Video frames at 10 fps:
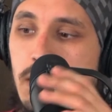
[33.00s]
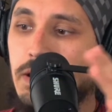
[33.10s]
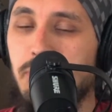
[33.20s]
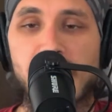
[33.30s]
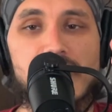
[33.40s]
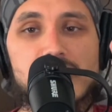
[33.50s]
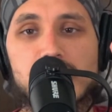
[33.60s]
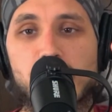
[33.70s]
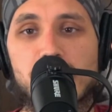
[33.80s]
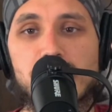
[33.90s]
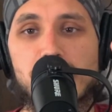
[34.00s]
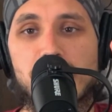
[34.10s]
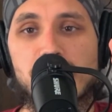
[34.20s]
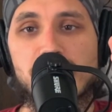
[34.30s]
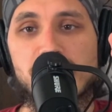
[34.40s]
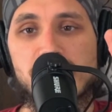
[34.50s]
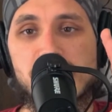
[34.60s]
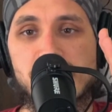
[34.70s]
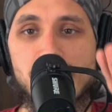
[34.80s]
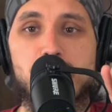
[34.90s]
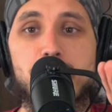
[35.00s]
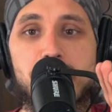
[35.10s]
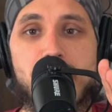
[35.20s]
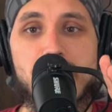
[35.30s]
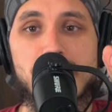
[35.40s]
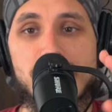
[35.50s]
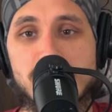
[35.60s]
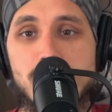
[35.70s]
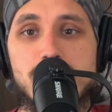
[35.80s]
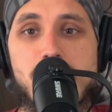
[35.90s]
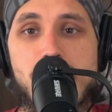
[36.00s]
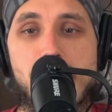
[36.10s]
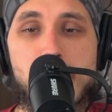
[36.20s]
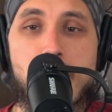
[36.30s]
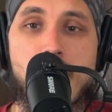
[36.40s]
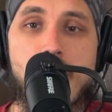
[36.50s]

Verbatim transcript: the best reason for this is the simple fact that sometime